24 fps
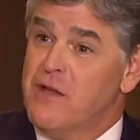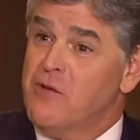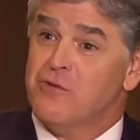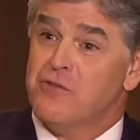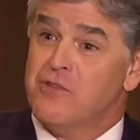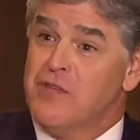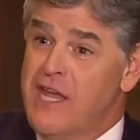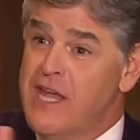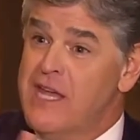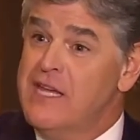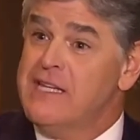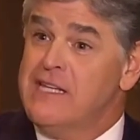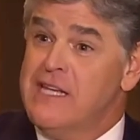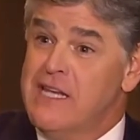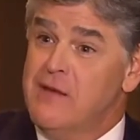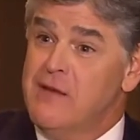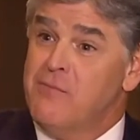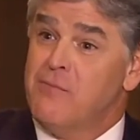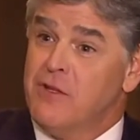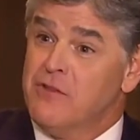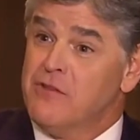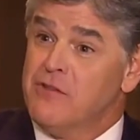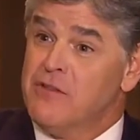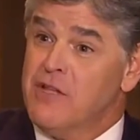That was
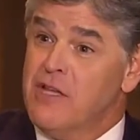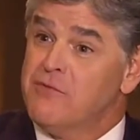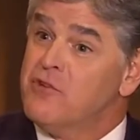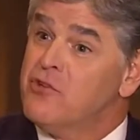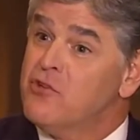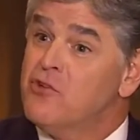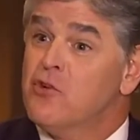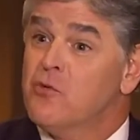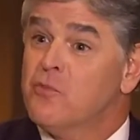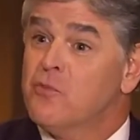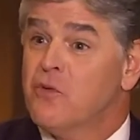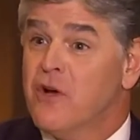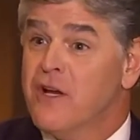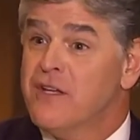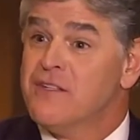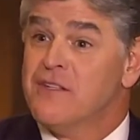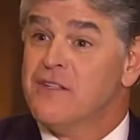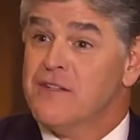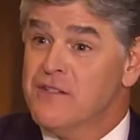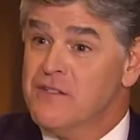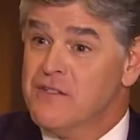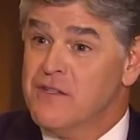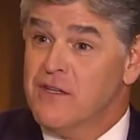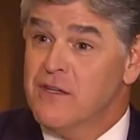18 months left in your
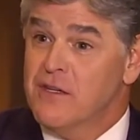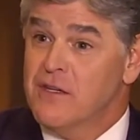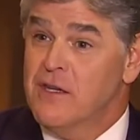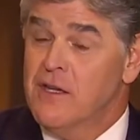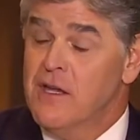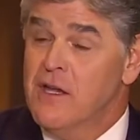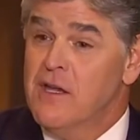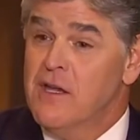presidency.